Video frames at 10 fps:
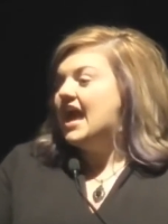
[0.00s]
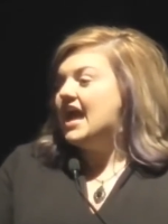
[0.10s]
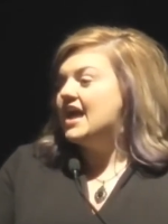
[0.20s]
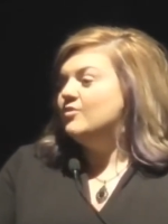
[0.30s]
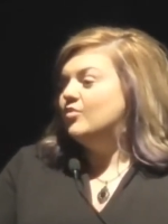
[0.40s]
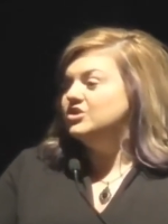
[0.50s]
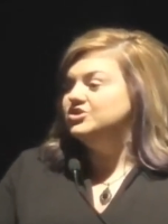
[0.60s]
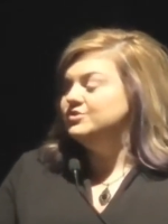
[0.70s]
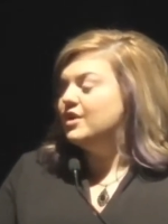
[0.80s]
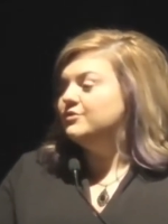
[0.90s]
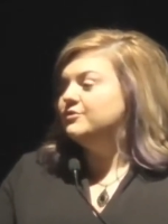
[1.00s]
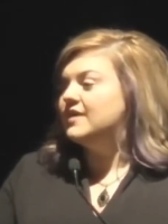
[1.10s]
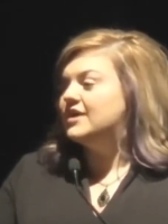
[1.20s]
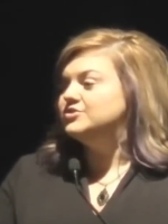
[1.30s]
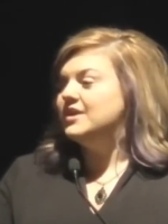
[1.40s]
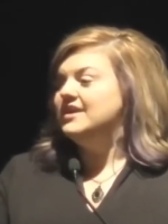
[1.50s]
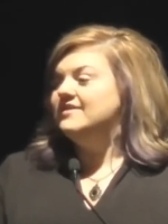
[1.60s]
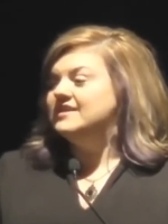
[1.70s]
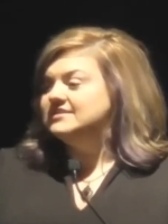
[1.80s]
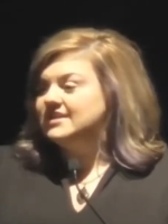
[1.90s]
And once you go through that
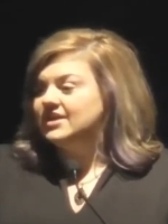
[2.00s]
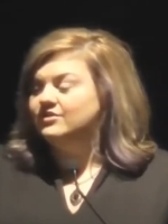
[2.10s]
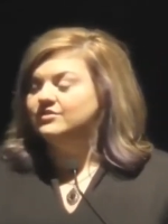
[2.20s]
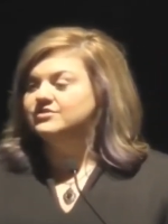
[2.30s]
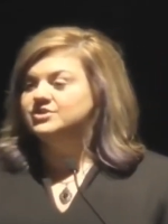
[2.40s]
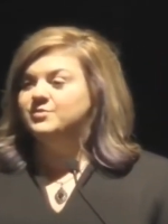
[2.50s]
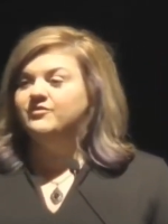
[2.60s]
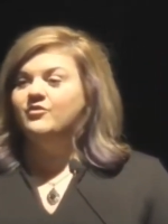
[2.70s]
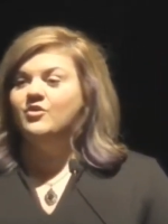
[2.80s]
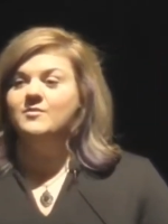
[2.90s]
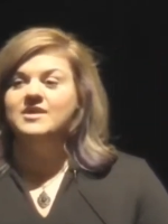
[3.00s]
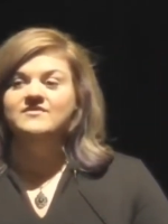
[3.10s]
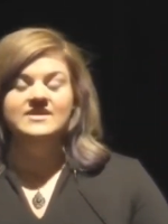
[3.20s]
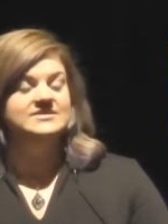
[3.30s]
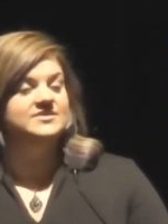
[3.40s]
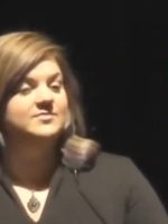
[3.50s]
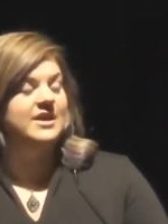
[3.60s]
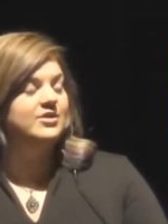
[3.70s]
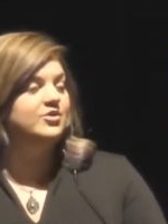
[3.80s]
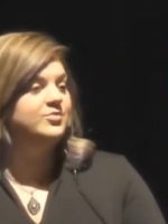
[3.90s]
training, they set you loose to perform invasive
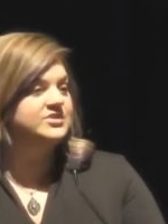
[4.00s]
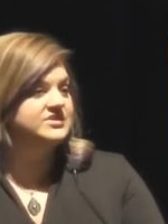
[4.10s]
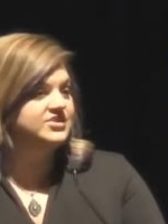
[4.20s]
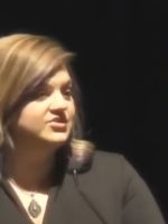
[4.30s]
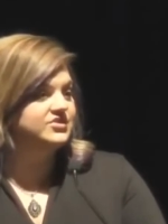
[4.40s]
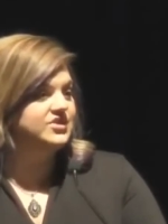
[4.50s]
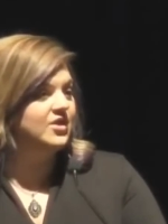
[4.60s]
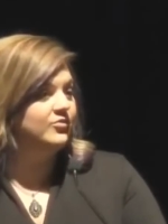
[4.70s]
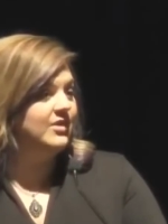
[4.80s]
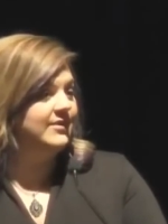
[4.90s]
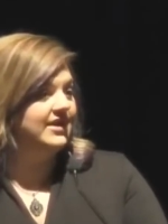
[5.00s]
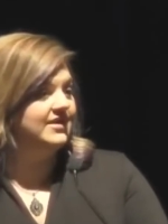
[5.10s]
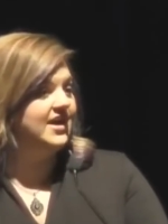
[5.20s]
medical procedures on women.